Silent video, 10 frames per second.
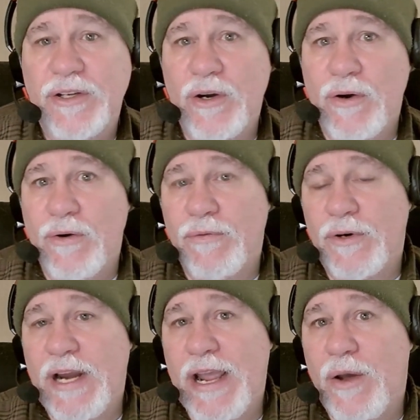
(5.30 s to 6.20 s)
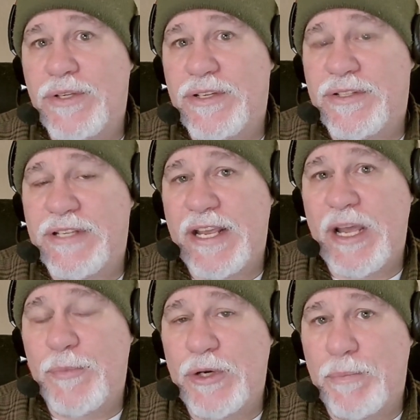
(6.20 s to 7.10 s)
go over how to set
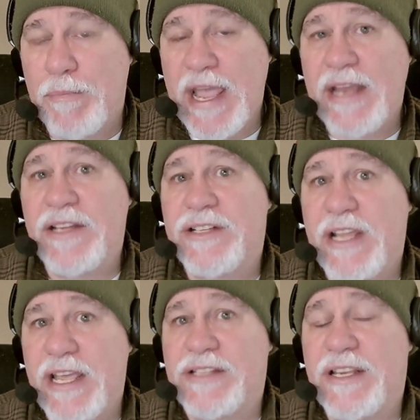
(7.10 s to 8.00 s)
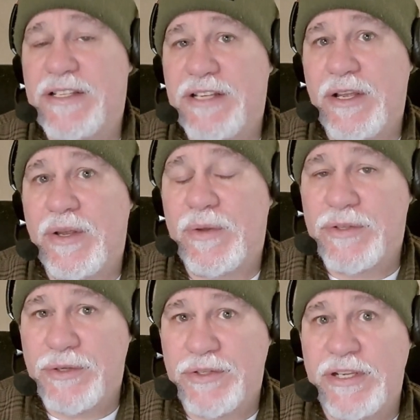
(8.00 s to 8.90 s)
up your managed SSL
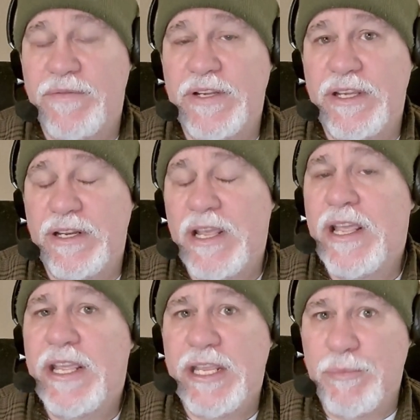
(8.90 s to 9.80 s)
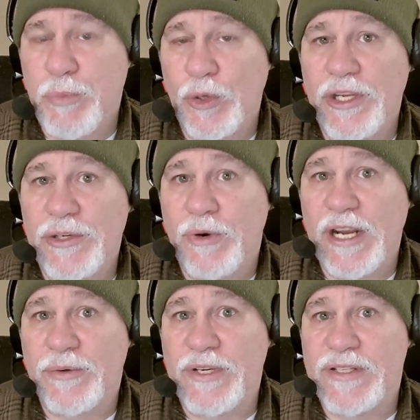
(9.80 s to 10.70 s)
certificate in Brilliant
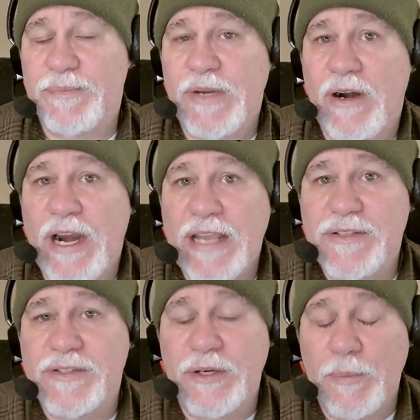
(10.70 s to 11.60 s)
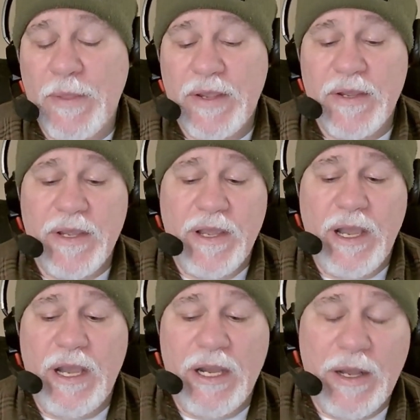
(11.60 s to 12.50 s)
Directories. All right. So
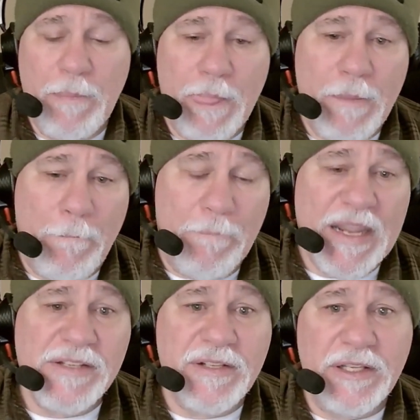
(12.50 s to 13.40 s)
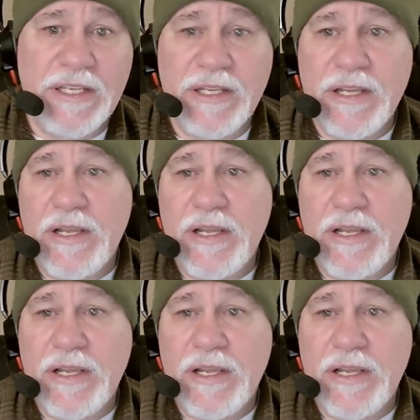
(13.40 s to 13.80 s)
basically